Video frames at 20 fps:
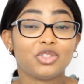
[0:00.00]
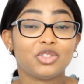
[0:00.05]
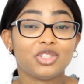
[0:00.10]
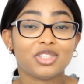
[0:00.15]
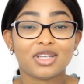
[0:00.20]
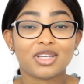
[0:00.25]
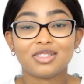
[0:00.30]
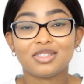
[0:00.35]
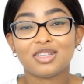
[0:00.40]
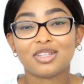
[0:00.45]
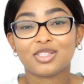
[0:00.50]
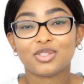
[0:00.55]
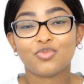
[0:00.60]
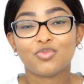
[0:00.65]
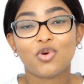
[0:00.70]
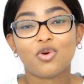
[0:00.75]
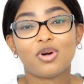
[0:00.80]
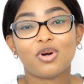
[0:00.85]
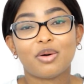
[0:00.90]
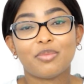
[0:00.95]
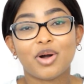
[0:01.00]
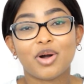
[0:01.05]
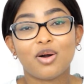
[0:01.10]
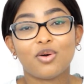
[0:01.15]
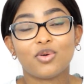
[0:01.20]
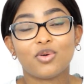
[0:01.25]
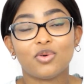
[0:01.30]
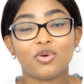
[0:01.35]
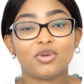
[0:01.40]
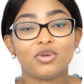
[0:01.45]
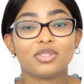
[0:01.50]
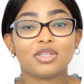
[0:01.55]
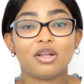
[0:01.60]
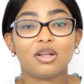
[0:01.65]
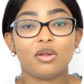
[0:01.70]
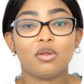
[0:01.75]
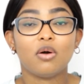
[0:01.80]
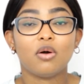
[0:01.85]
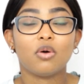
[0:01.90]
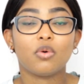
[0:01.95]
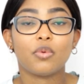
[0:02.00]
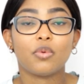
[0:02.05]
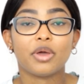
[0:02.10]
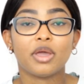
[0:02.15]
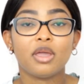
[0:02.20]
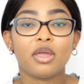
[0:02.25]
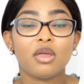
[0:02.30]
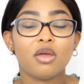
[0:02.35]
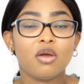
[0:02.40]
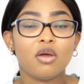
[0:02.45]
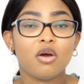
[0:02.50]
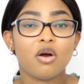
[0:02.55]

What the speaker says: just a small amount goes a long way.